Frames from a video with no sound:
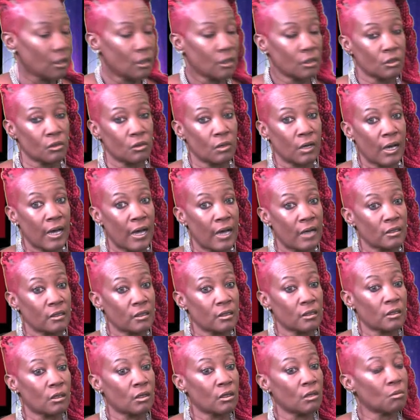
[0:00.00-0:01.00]
So a house
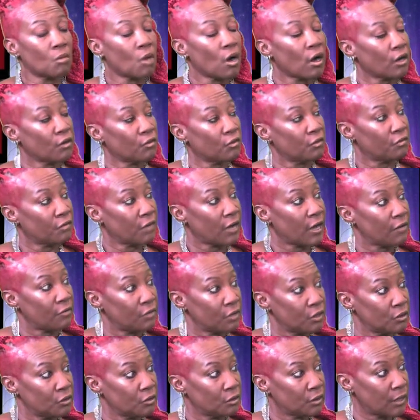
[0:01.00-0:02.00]
that's on the market for
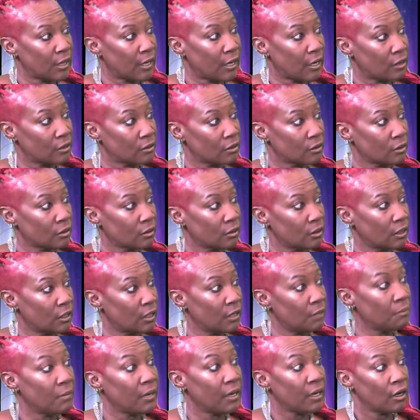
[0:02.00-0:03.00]
$500,000,
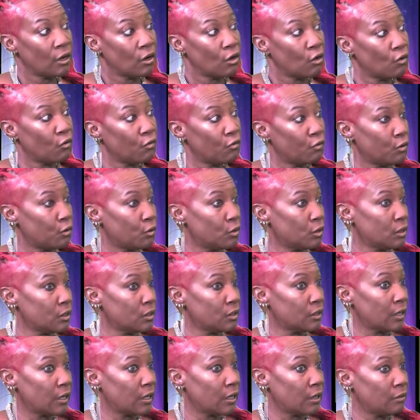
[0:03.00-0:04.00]
it may go for,
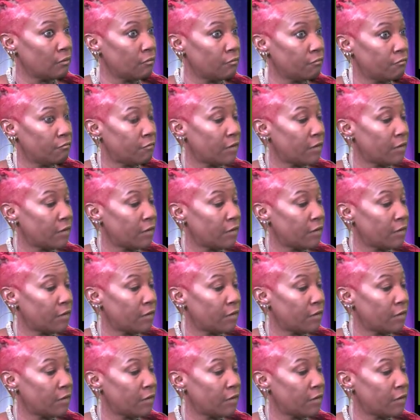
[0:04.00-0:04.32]
say,